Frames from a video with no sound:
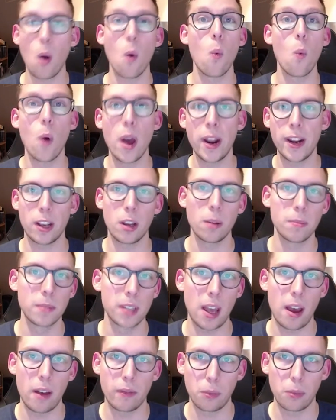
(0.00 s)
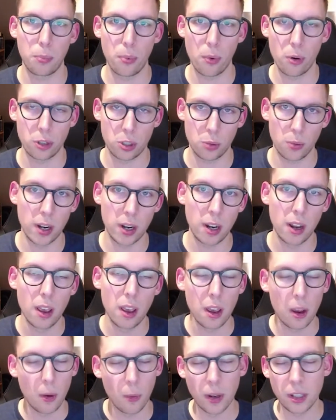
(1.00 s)
when it comes out of a brush. When
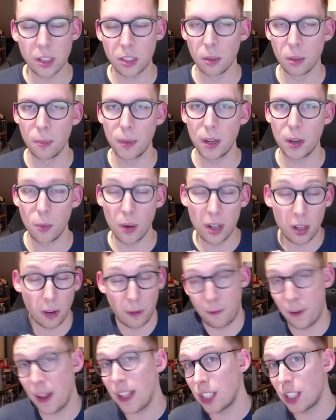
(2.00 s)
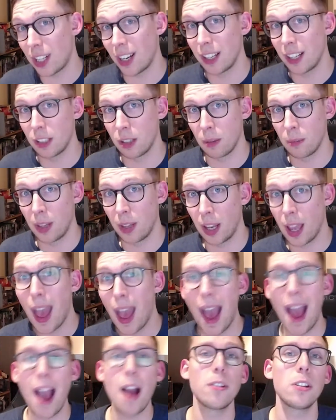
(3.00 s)
you're face checking something,
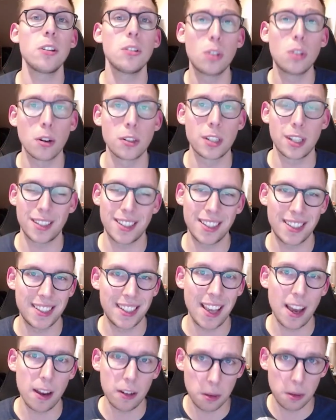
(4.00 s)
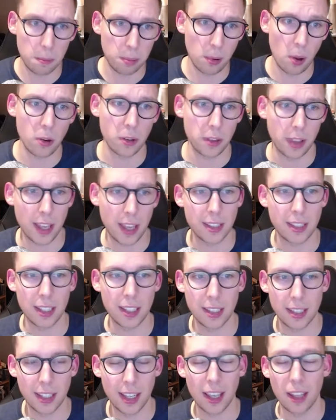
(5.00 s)
how do you dodge that CC? How do you block that
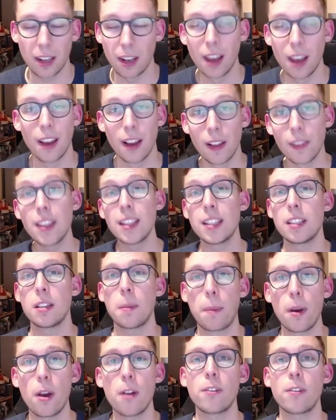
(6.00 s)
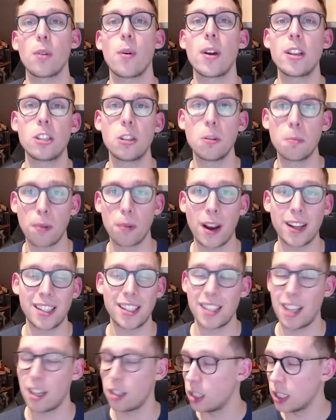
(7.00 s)
CC? And this is a perfect way to practice
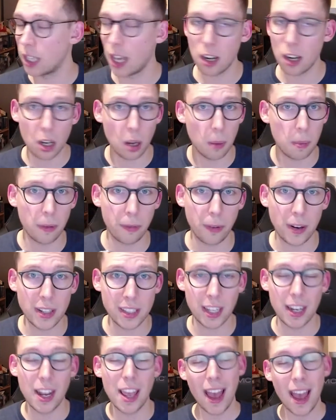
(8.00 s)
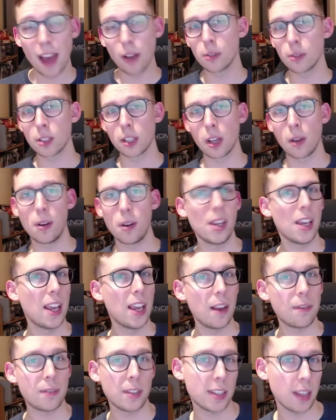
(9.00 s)
that. Just get a couple of friends in. And also,
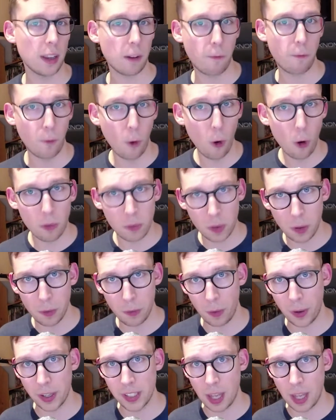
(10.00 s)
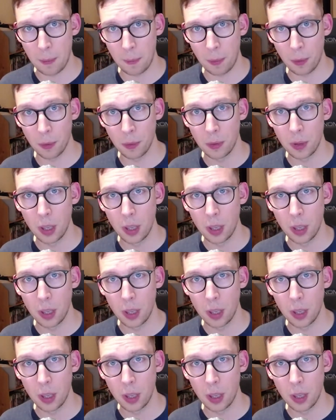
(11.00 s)
if there's like 4 of you, for example,